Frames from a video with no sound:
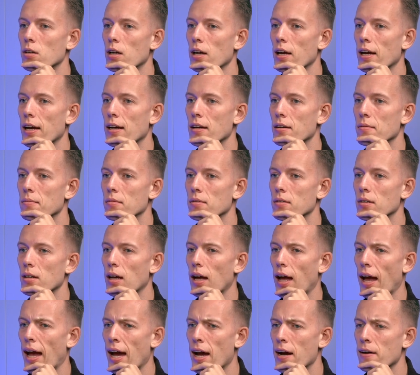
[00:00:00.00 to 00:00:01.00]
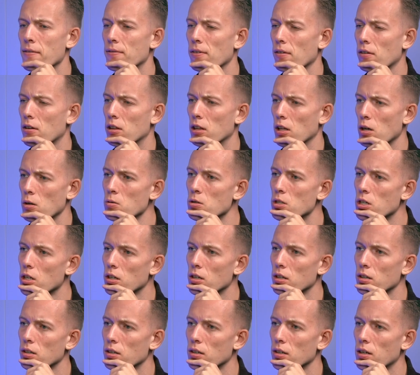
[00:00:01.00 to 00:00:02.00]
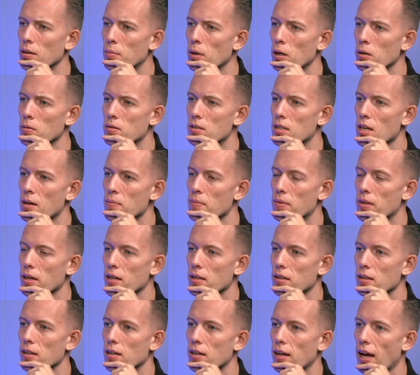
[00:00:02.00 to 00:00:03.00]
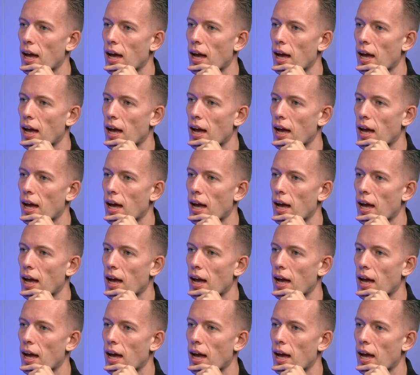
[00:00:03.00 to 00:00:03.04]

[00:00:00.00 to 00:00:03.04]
And have closure about something that